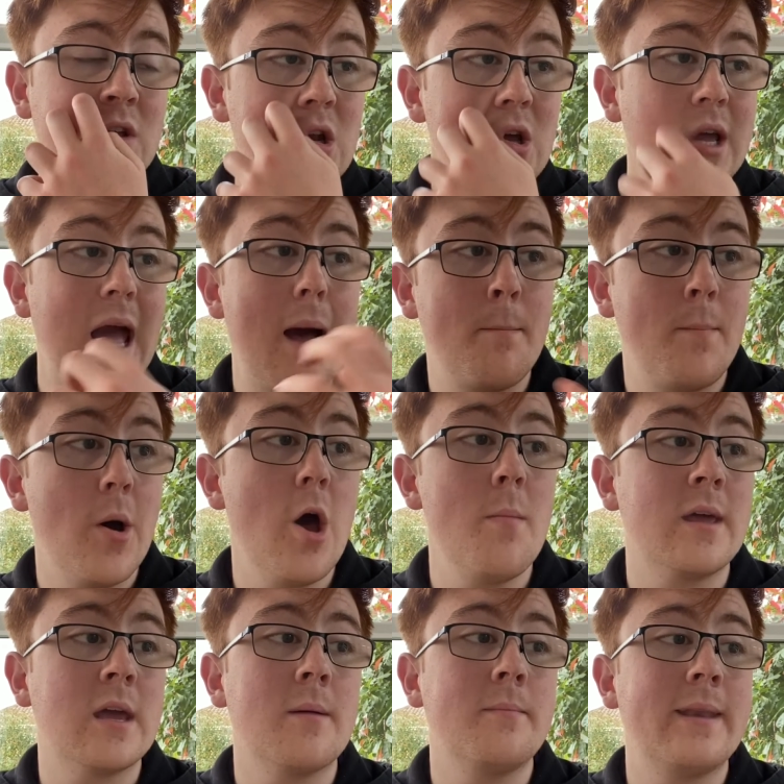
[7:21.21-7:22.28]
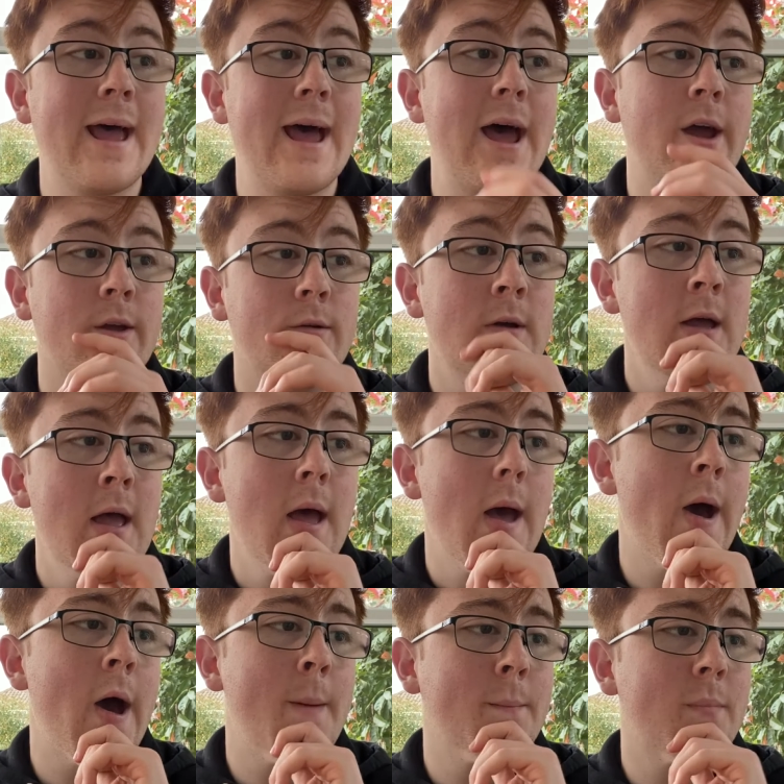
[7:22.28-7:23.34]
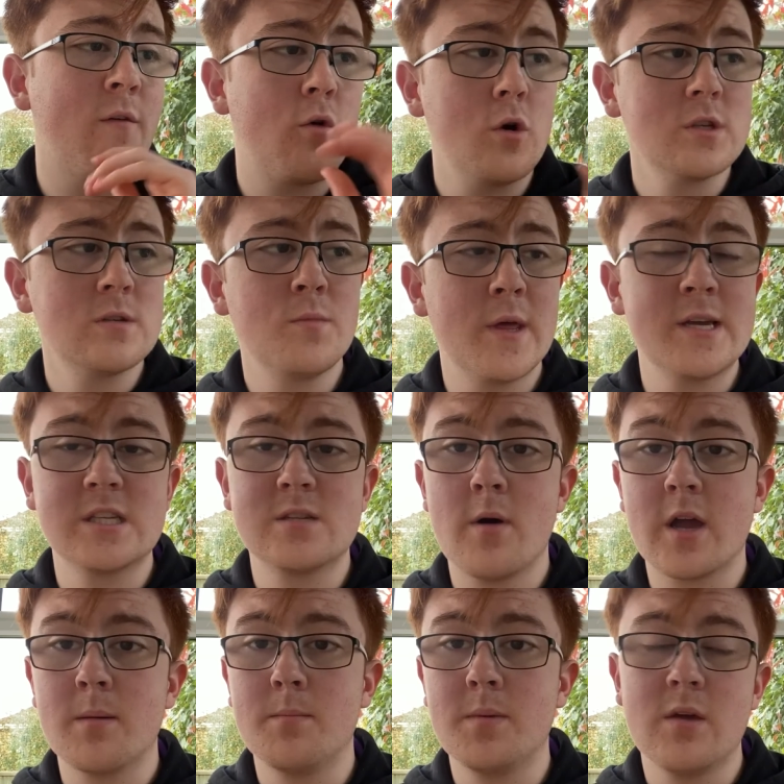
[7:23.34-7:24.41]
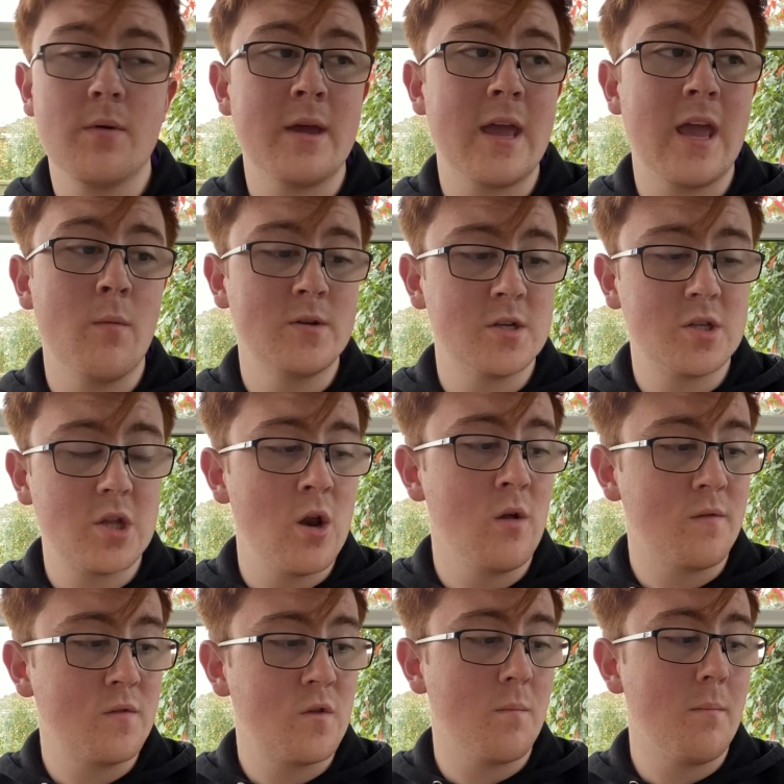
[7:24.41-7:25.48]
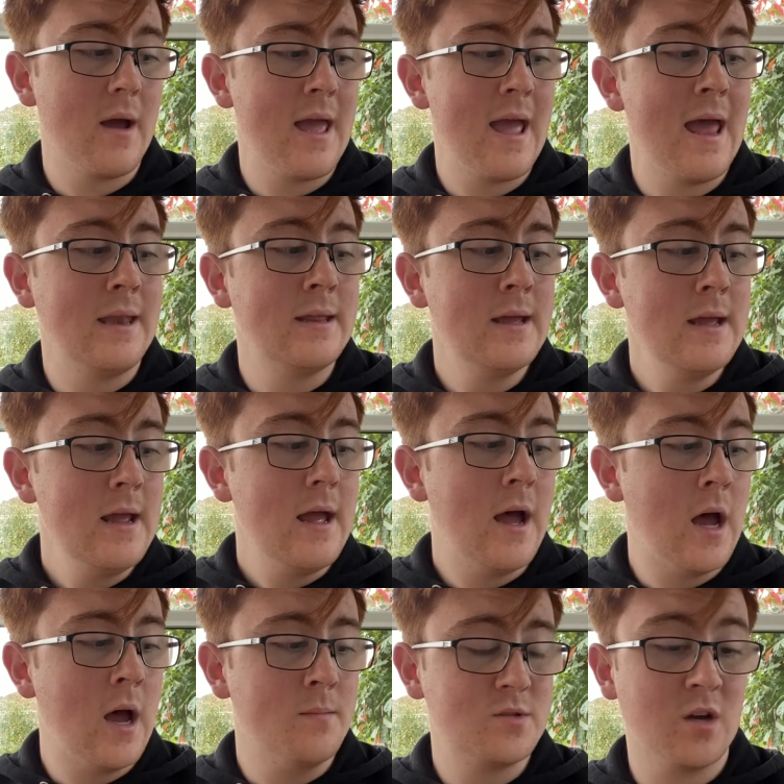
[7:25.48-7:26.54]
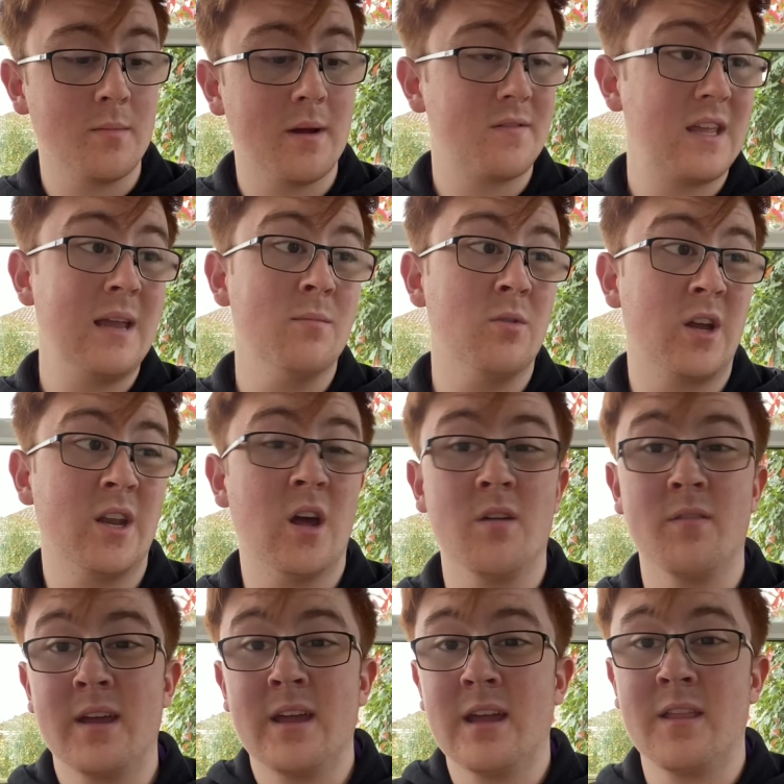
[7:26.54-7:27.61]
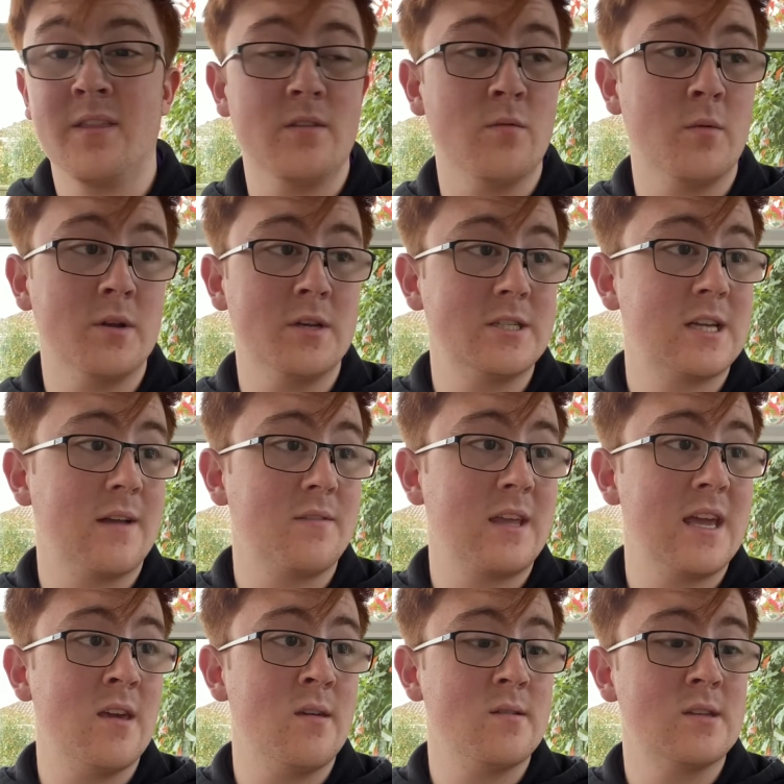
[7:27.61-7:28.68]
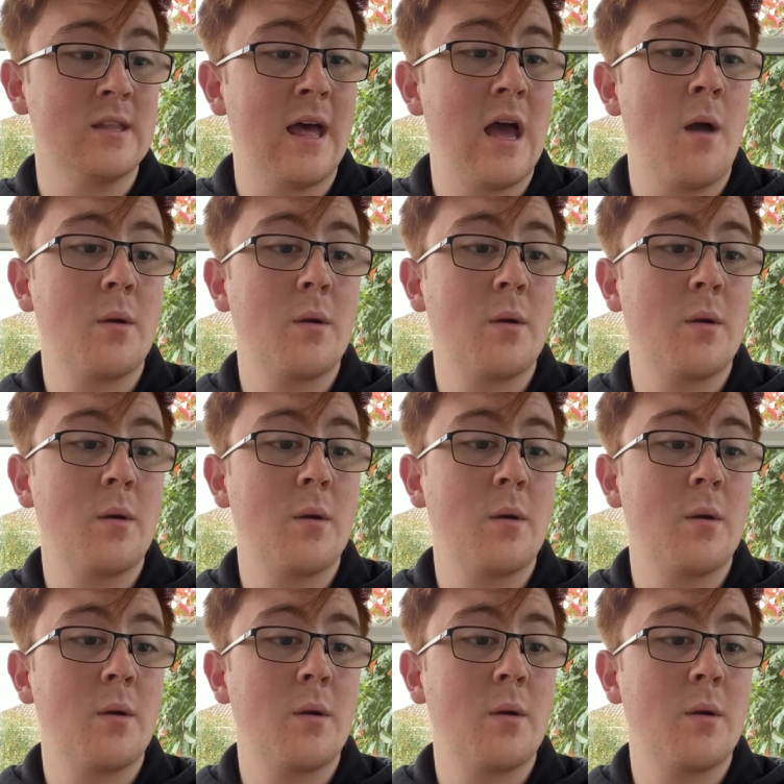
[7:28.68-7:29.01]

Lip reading: To look at Birmingham now, I've got some things to my computer here which I don't know off the top of my head, so I'm going to have to keep looking over here, and we're just going to have to get used to that.